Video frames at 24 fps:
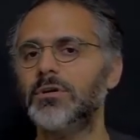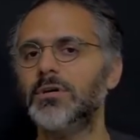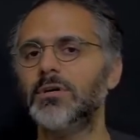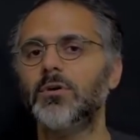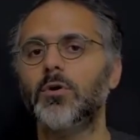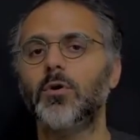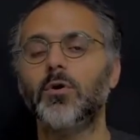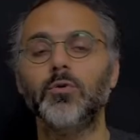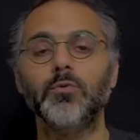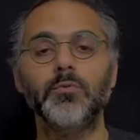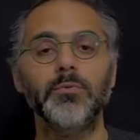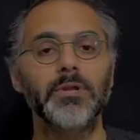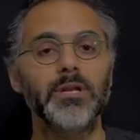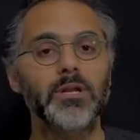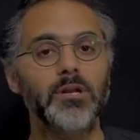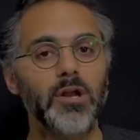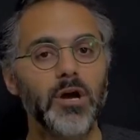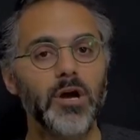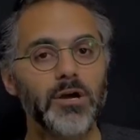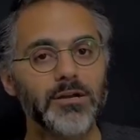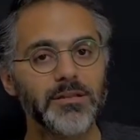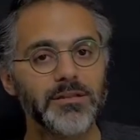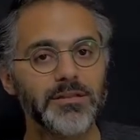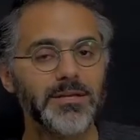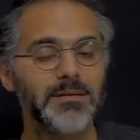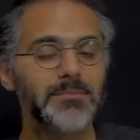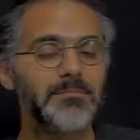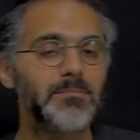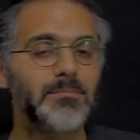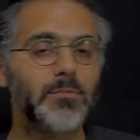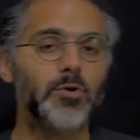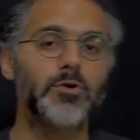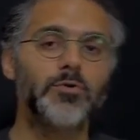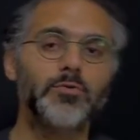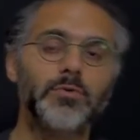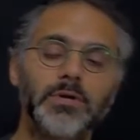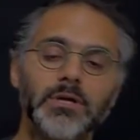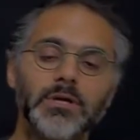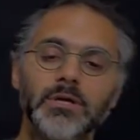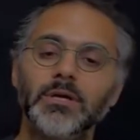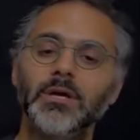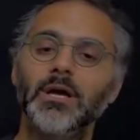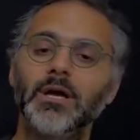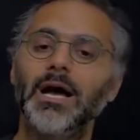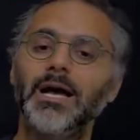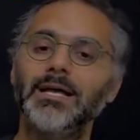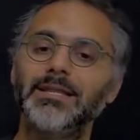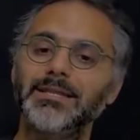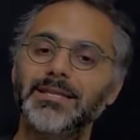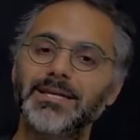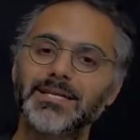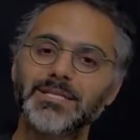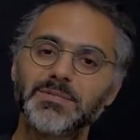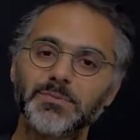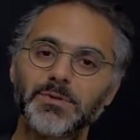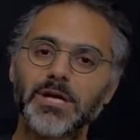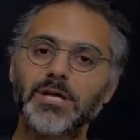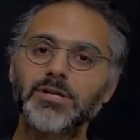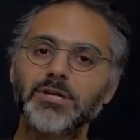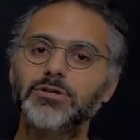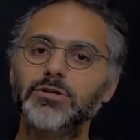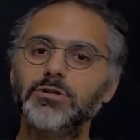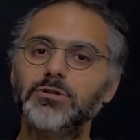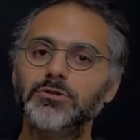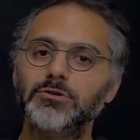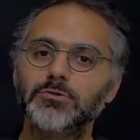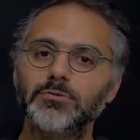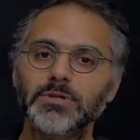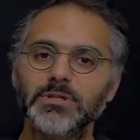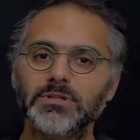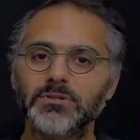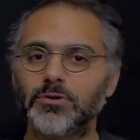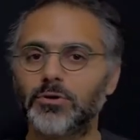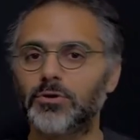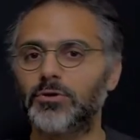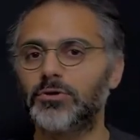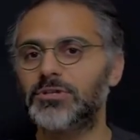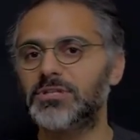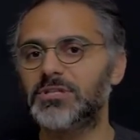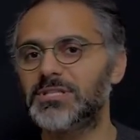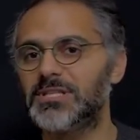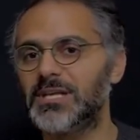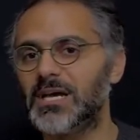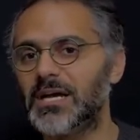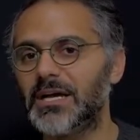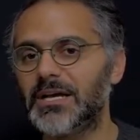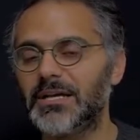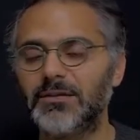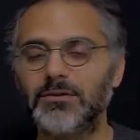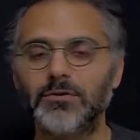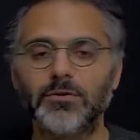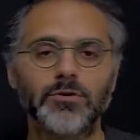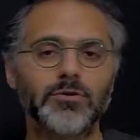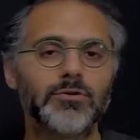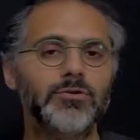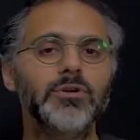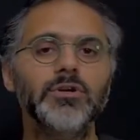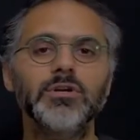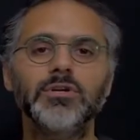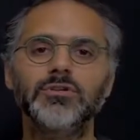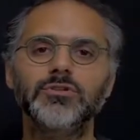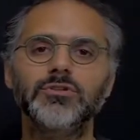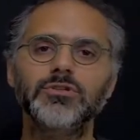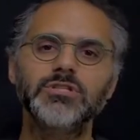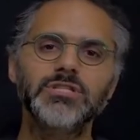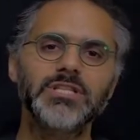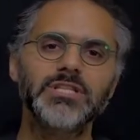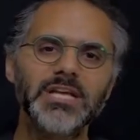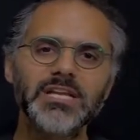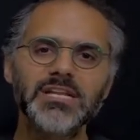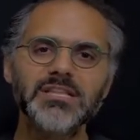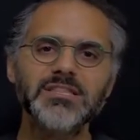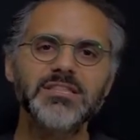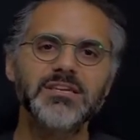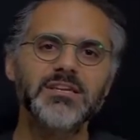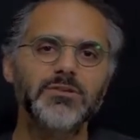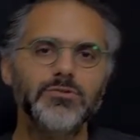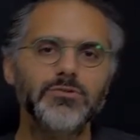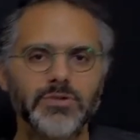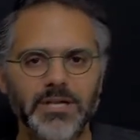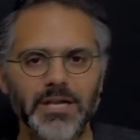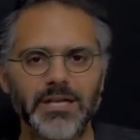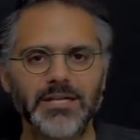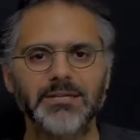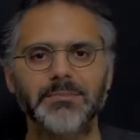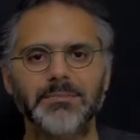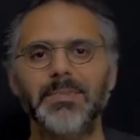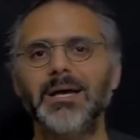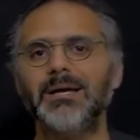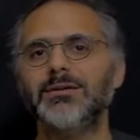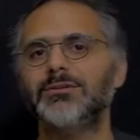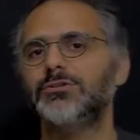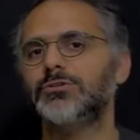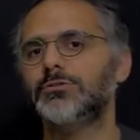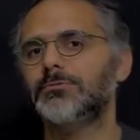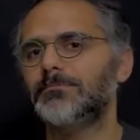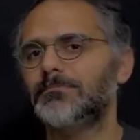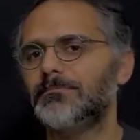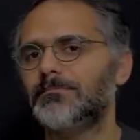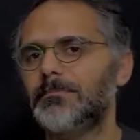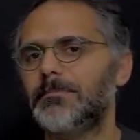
or we log them, or we add an exponential to it, or a sine, or just anything you can imagine.